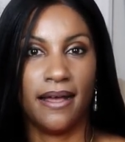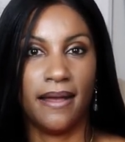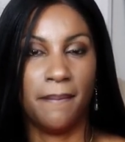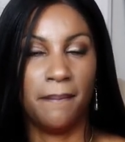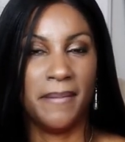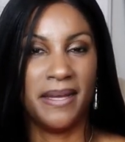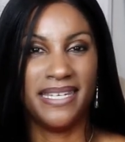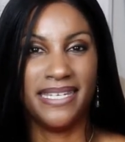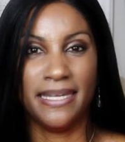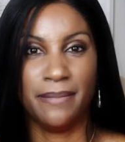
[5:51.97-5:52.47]

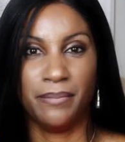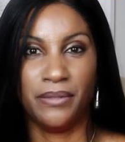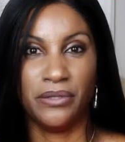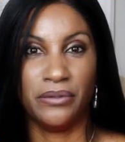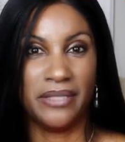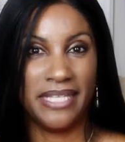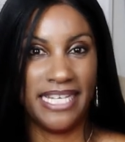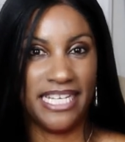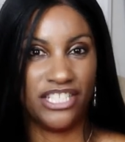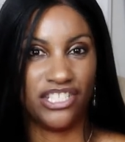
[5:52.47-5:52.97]

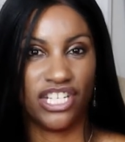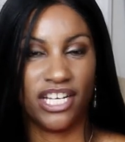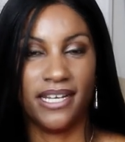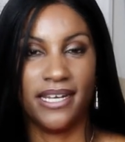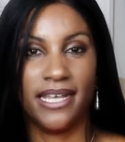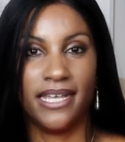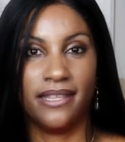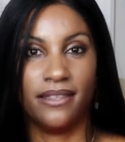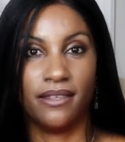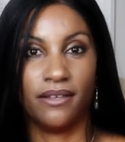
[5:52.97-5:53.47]

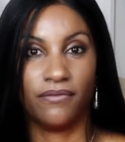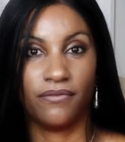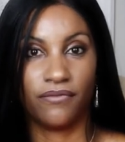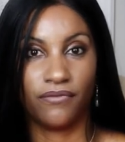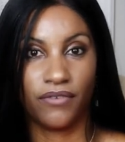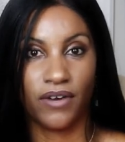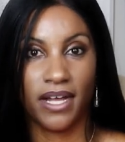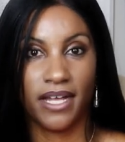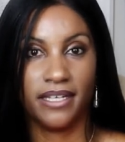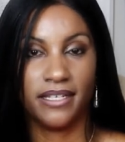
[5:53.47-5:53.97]
manipulation in the
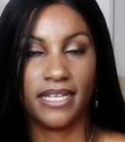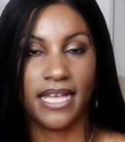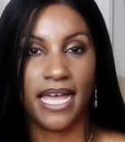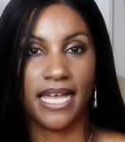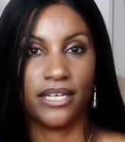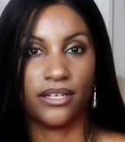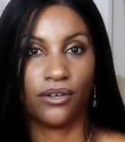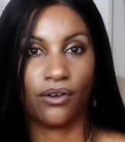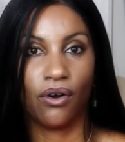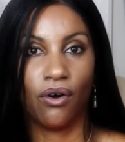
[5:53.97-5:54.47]
front
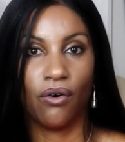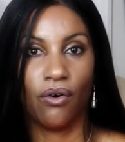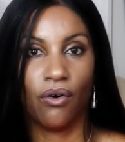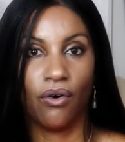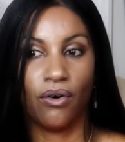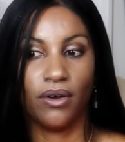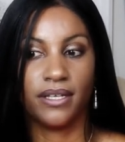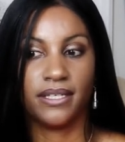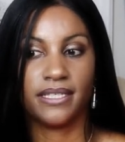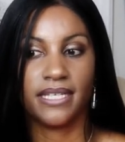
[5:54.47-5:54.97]
and
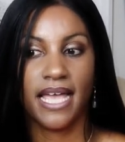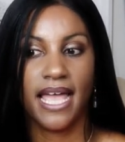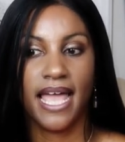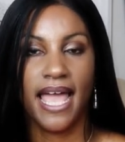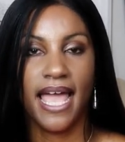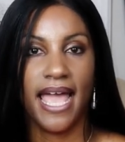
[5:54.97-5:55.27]
cause